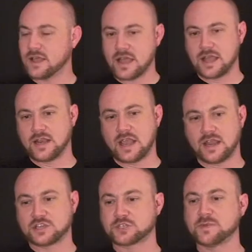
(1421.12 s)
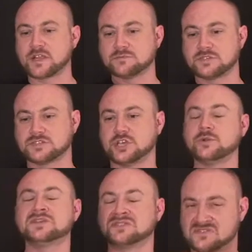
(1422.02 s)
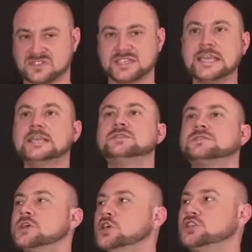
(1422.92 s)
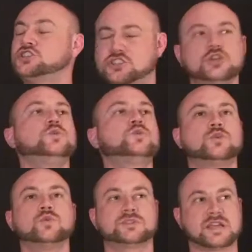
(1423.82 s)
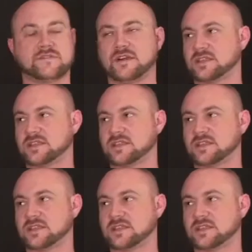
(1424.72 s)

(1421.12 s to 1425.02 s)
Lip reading: and it just becomes a series of scenes to do cool sci-fi